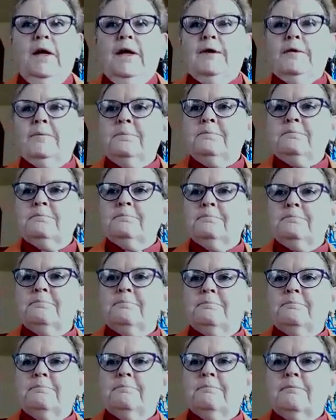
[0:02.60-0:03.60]
Well,
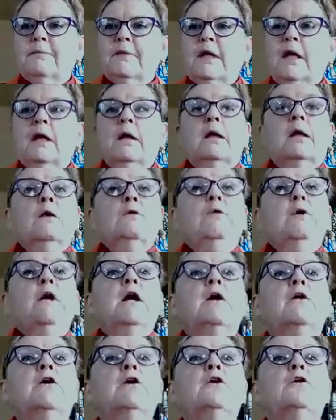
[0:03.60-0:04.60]
here we
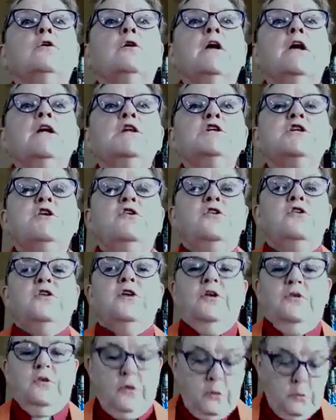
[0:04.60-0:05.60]
are in creation
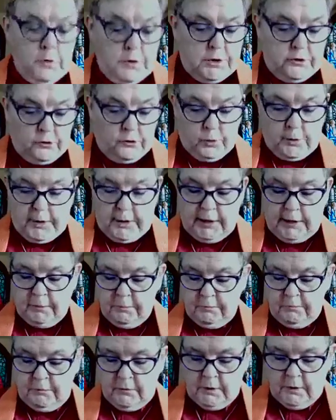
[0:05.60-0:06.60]
season, which is why
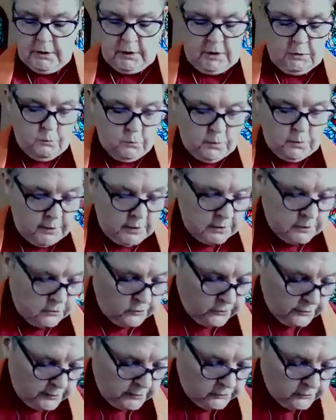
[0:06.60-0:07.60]
I'm wearing
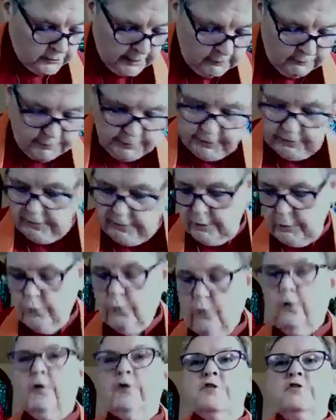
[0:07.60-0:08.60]
this lovely
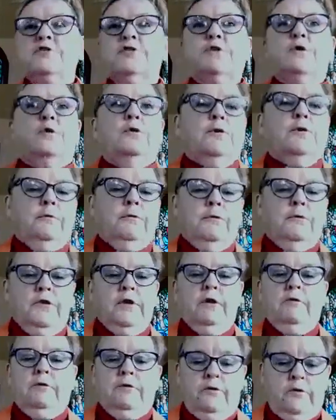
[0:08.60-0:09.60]
orange stole that was
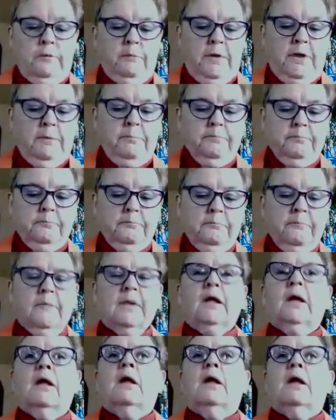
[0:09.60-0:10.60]
given to me
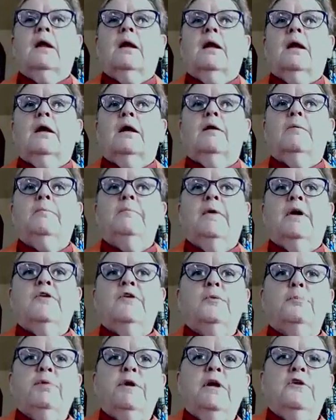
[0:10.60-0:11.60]

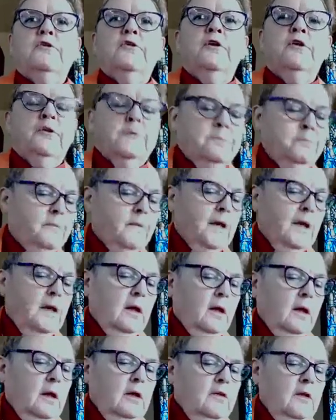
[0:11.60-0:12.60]
as a present.
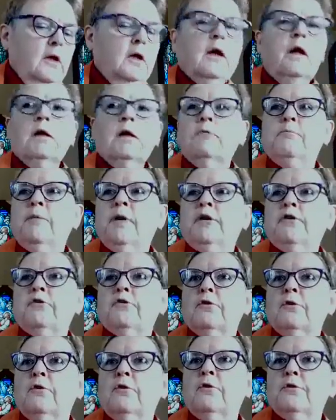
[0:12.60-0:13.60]
I think all of my
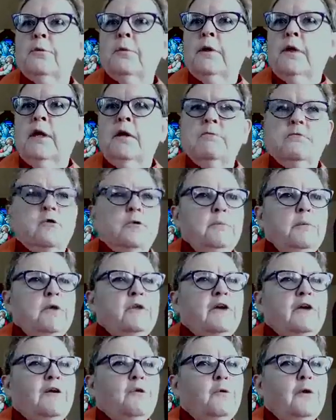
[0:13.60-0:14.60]
stoles came to
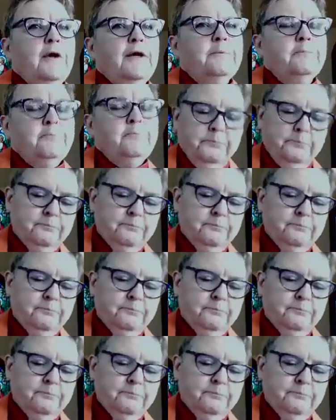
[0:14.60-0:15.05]
me that way.